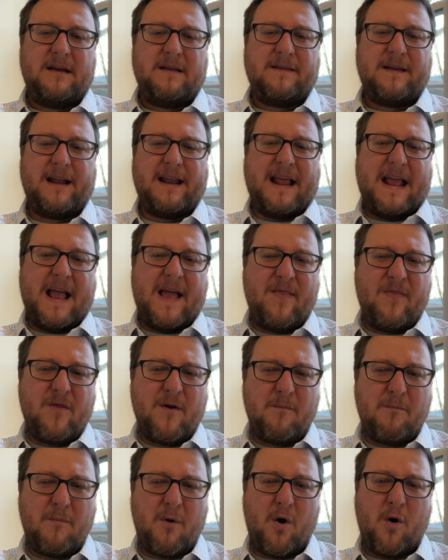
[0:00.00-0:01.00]
That in
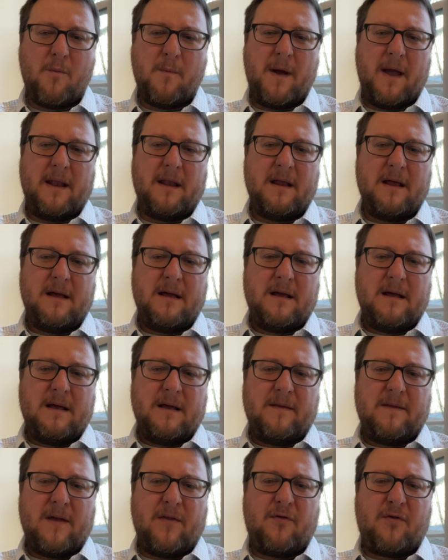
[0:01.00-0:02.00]
the moment
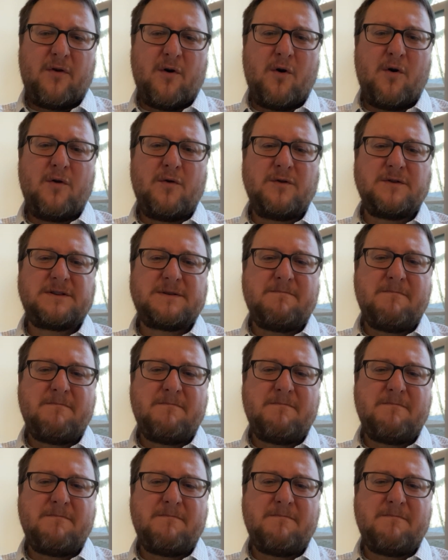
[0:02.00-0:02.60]
that those